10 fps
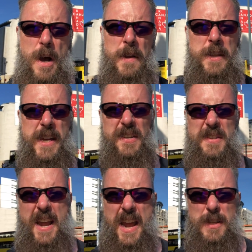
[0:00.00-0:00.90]
All
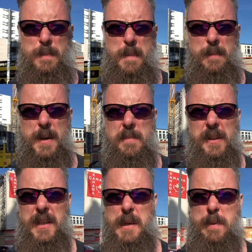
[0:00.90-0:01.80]
this has been
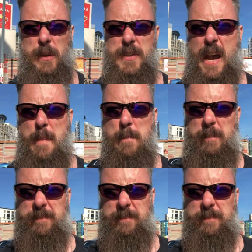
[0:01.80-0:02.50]
completely built up.